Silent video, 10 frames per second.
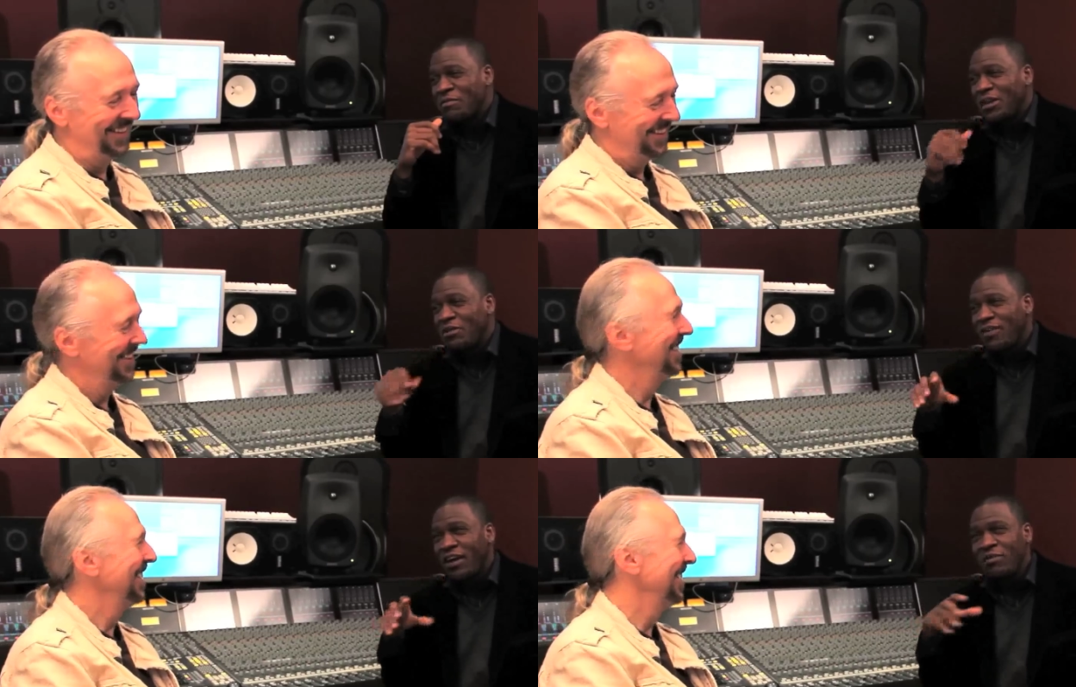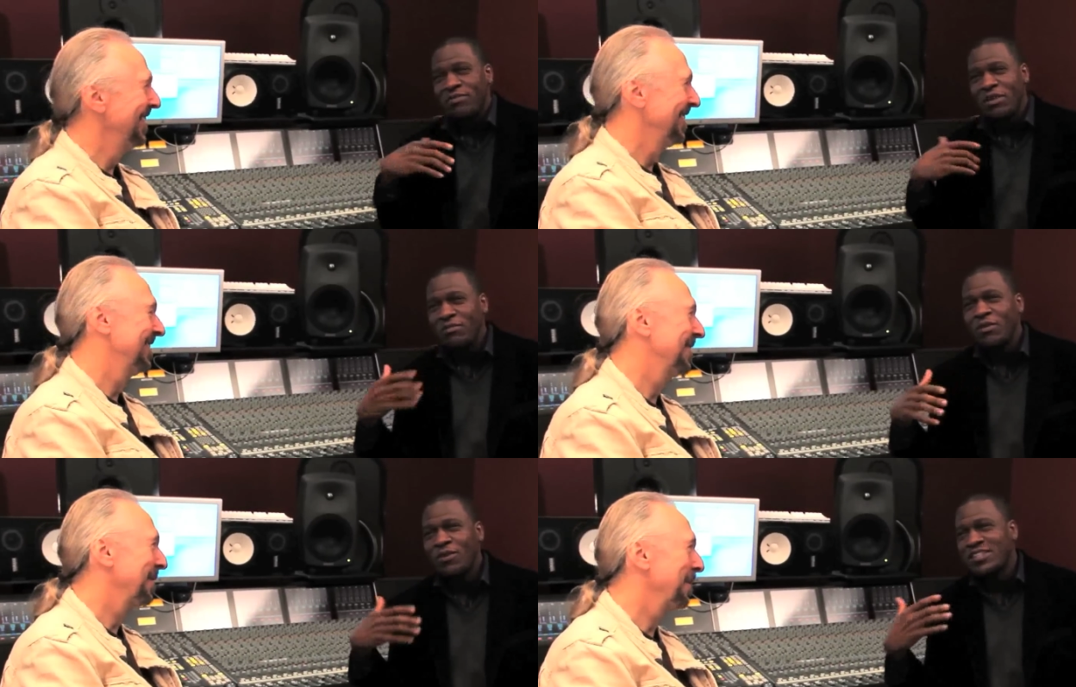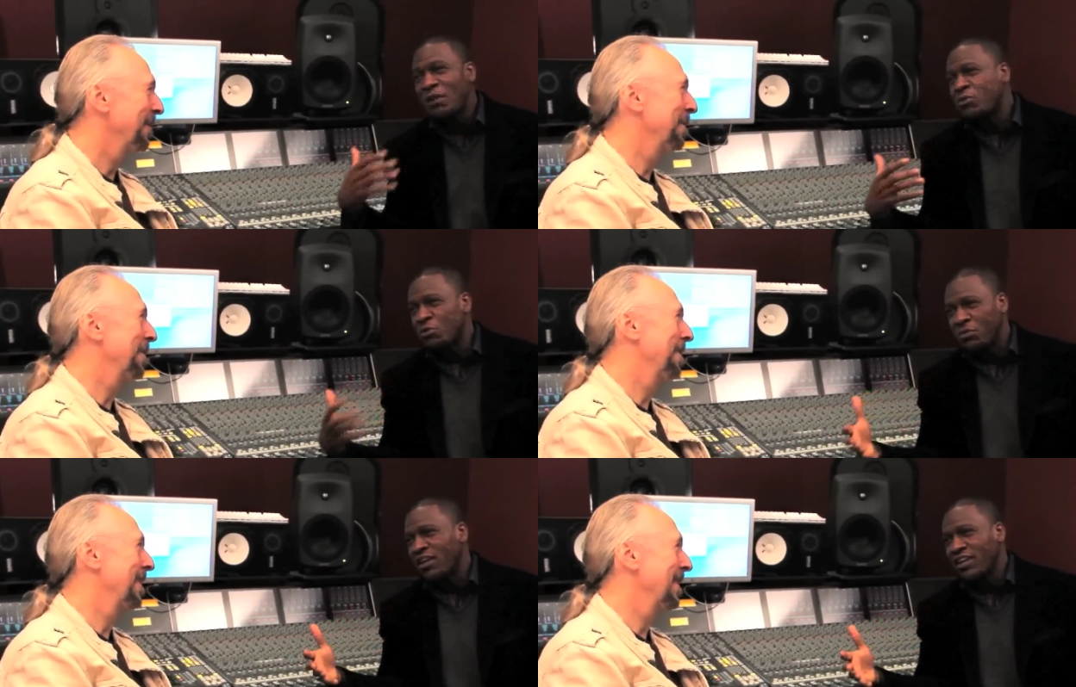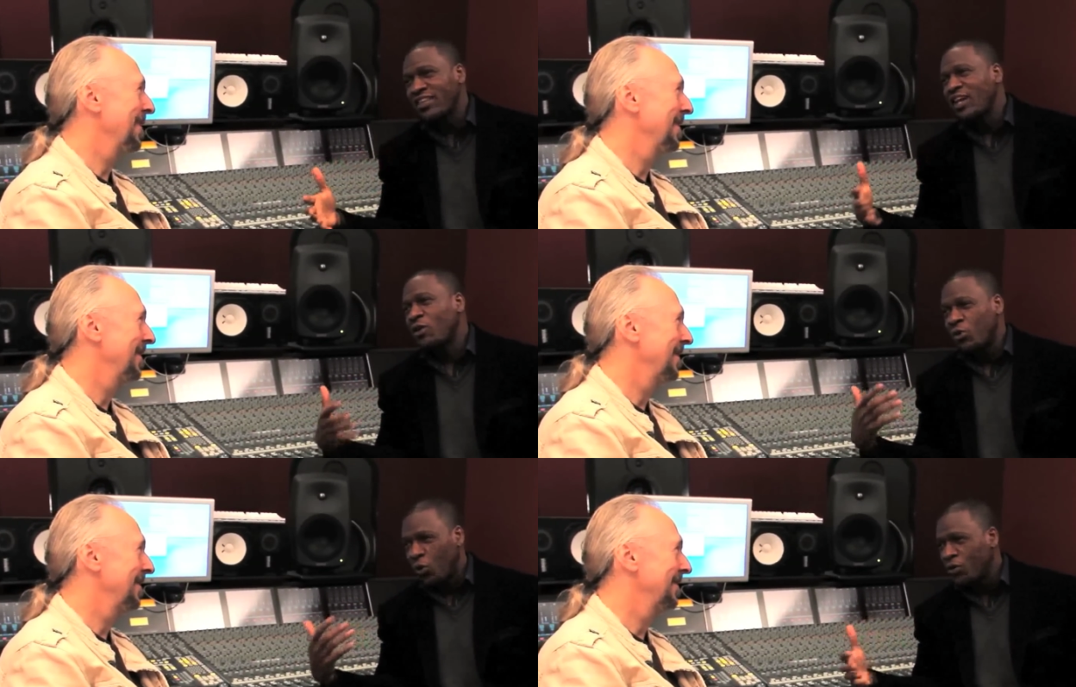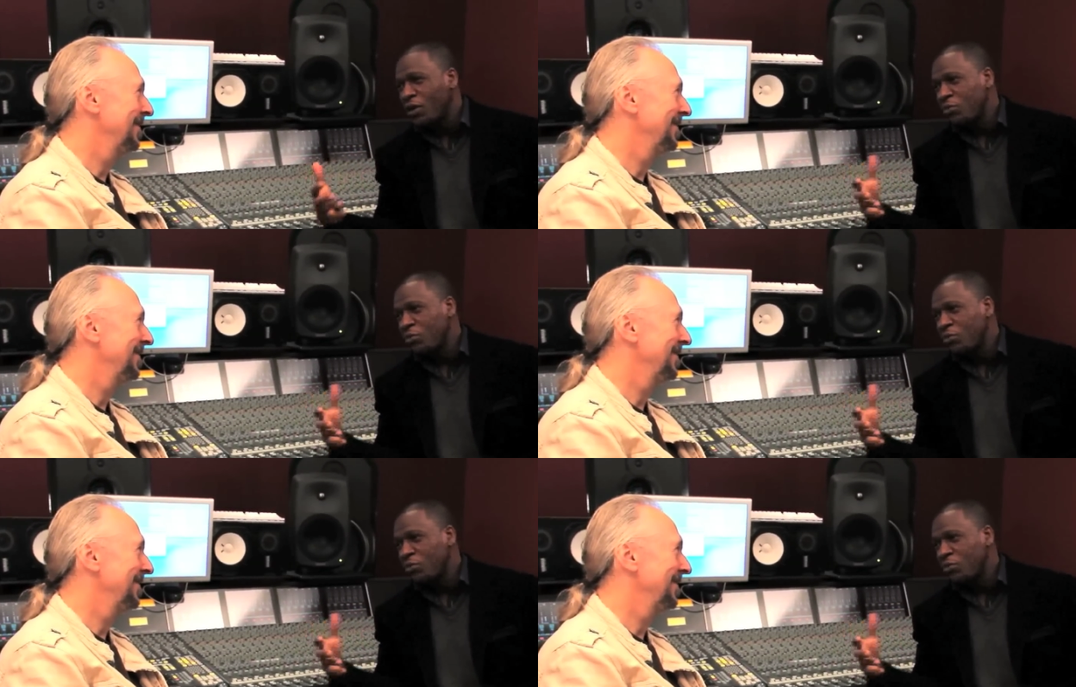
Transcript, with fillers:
Speaker 1: but if, I, if if it was up to me, I think I would call you a